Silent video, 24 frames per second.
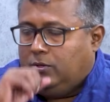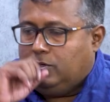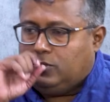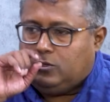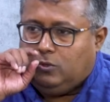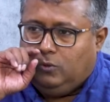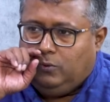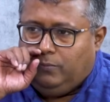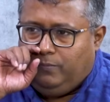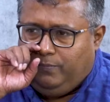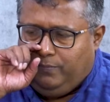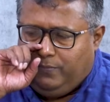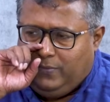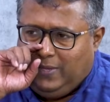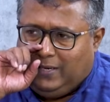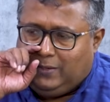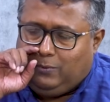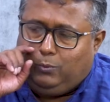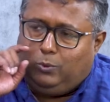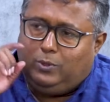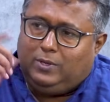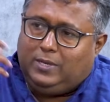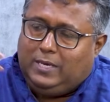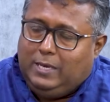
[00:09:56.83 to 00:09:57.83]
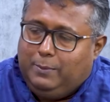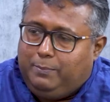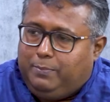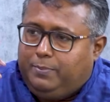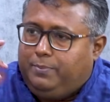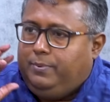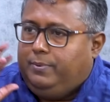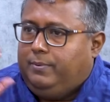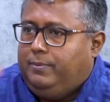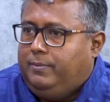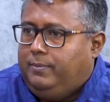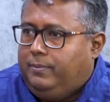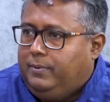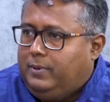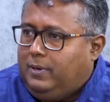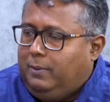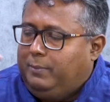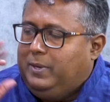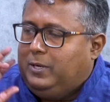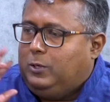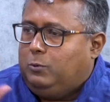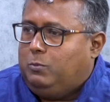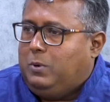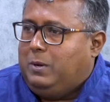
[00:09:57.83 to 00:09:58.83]
So that would keep
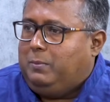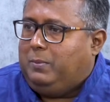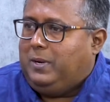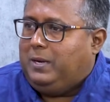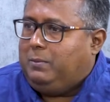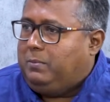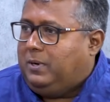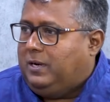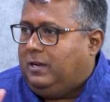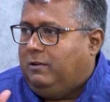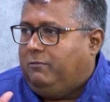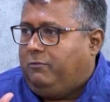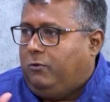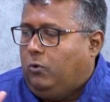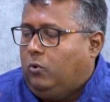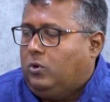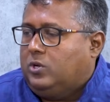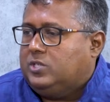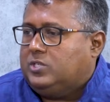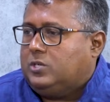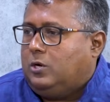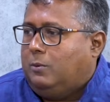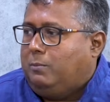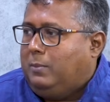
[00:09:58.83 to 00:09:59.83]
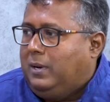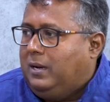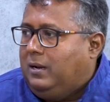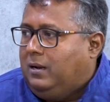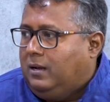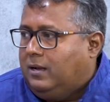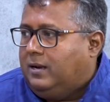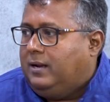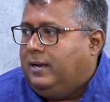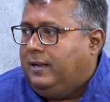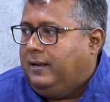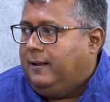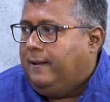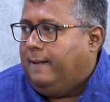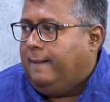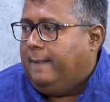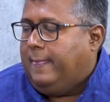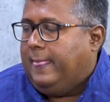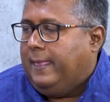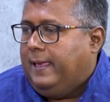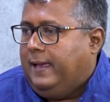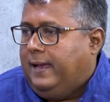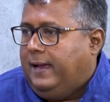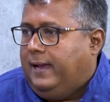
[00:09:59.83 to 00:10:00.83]
coming to my mind, but I focused on my learning,
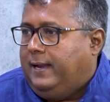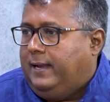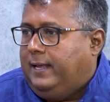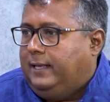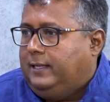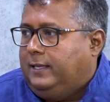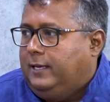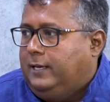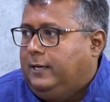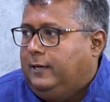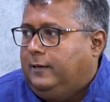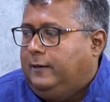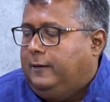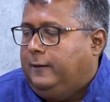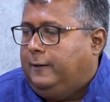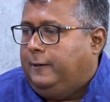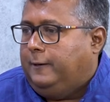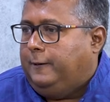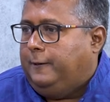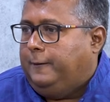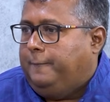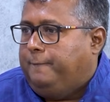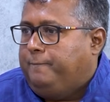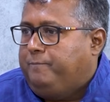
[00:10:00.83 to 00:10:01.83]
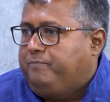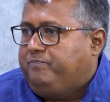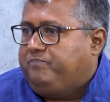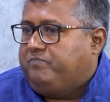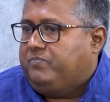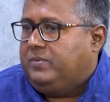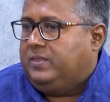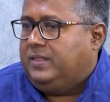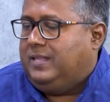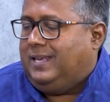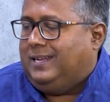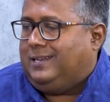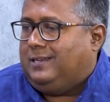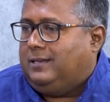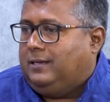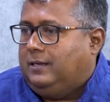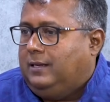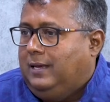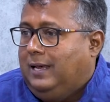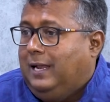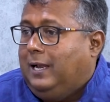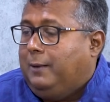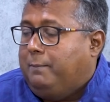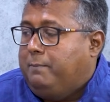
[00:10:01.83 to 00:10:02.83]
and I think that
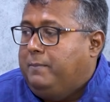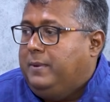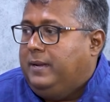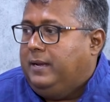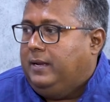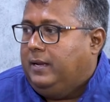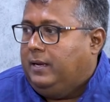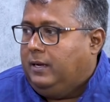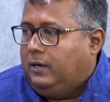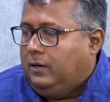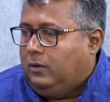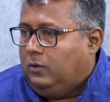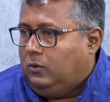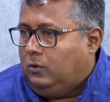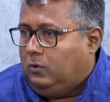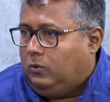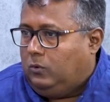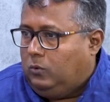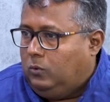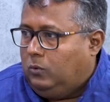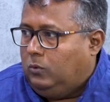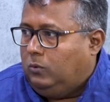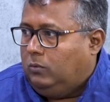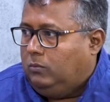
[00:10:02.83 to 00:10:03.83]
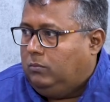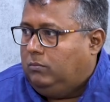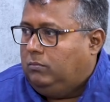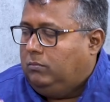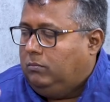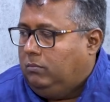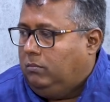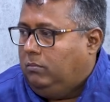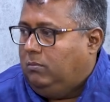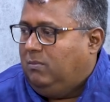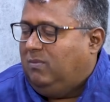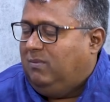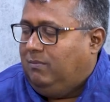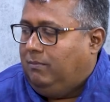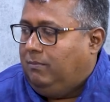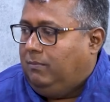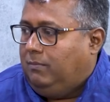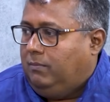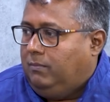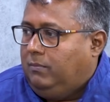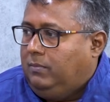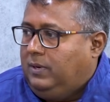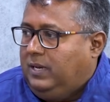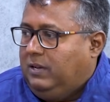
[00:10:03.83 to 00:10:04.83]
helped me to
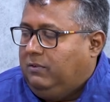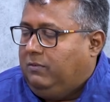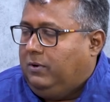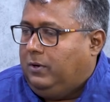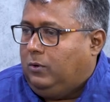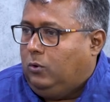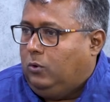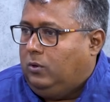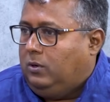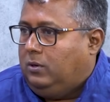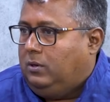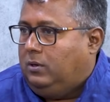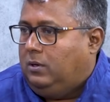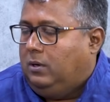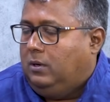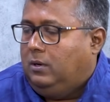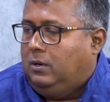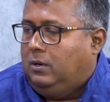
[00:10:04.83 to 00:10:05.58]
give a good